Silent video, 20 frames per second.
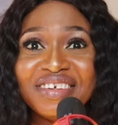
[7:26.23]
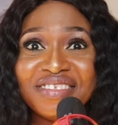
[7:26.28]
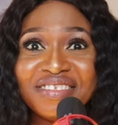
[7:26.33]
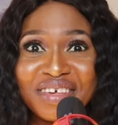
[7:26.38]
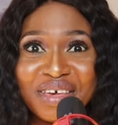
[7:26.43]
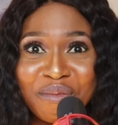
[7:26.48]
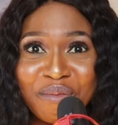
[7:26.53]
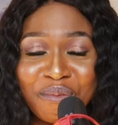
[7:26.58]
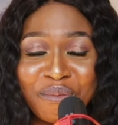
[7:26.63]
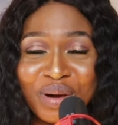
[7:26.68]

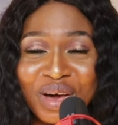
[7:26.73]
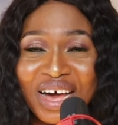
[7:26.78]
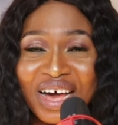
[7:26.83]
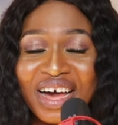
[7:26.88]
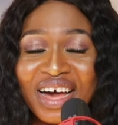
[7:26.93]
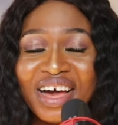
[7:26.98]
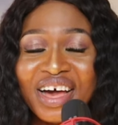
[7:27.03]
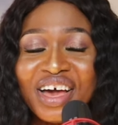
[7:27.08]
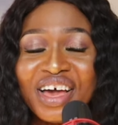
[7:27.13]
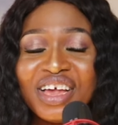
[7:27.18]

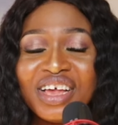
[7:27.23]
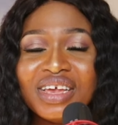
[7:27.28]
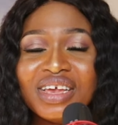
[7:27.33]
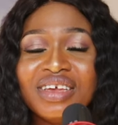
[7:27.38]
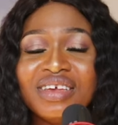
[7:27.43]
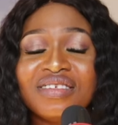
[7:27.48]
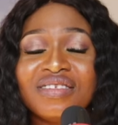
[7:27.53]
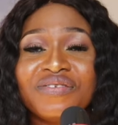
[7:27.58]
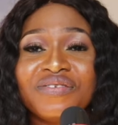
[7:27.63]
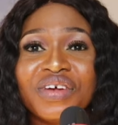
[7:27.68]
December
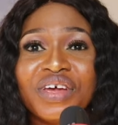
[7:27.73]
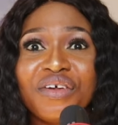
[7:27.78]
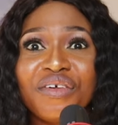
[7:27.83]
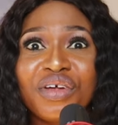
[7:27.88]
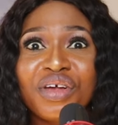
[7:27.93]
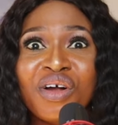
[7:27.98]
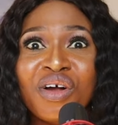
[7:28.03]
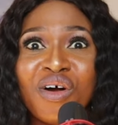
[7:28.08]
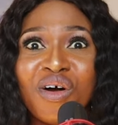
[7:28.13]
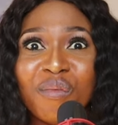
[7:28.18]
is
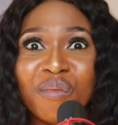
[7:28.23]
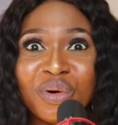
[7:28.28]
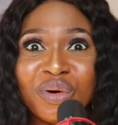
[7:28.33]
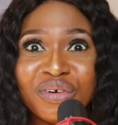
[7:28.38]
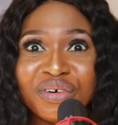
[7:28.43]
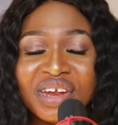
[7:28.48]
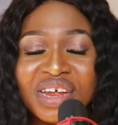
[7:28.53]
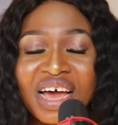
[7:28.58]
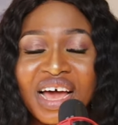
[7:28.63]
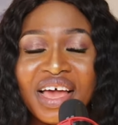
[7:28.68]
very
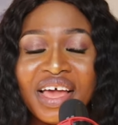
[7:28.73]
common.